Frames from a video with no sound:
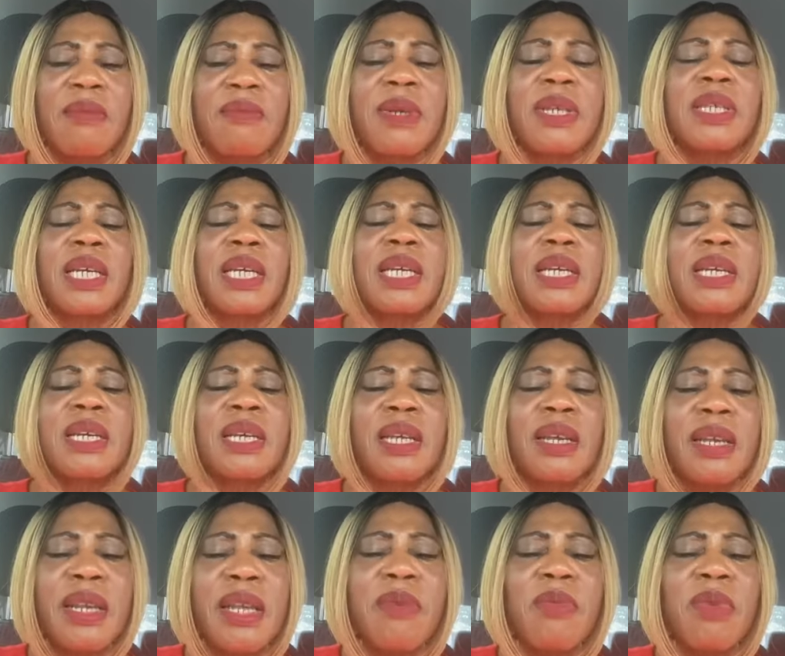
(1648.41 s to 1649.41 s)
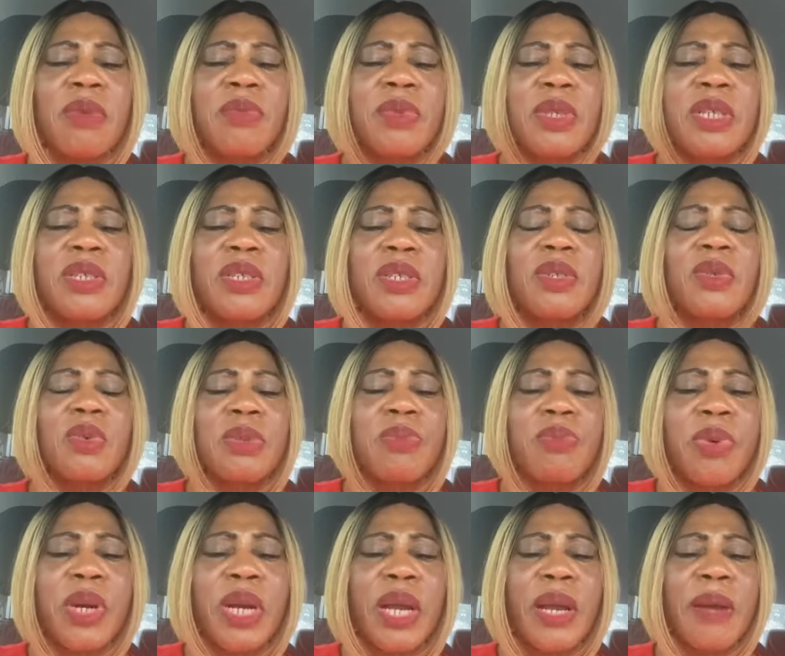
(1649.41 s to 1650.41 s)
Father, in the name of Jesus, we
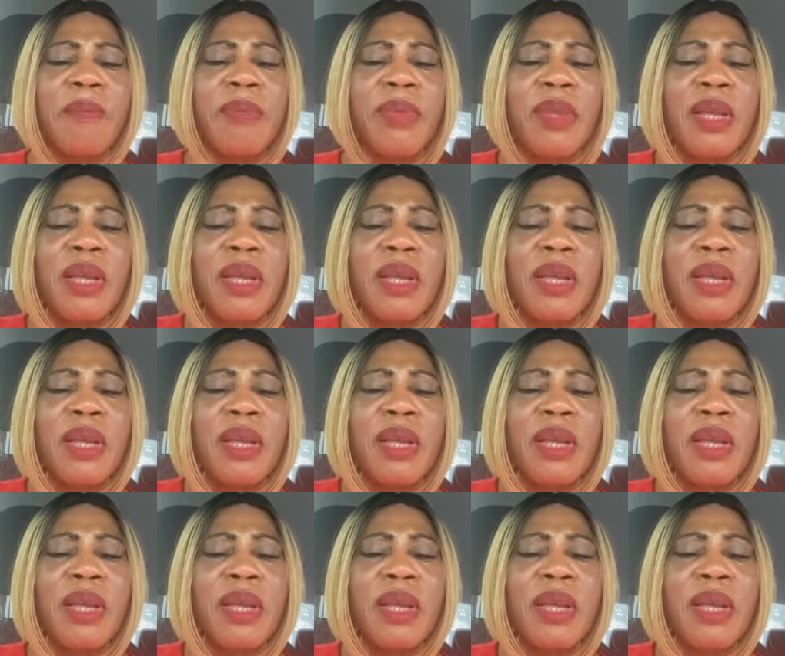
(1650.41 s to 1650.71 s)
pray.